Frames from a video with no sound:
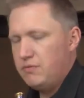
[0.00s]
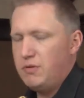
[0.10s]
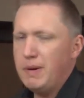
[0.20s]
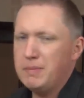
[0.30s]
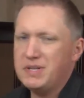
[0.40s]

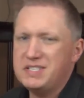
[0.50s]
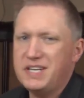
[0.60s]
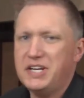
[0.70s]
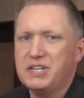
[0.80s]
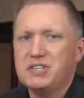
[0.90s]
Remember to
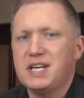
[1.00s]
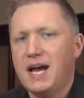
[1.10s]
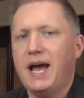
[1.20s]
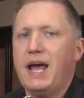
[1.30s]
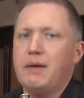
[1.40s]
take your
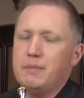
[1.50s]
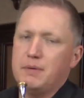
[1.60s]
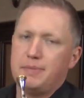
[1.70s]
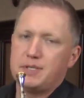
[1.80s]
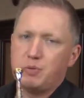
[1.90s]

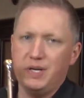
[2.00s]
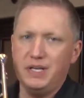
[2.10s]
time between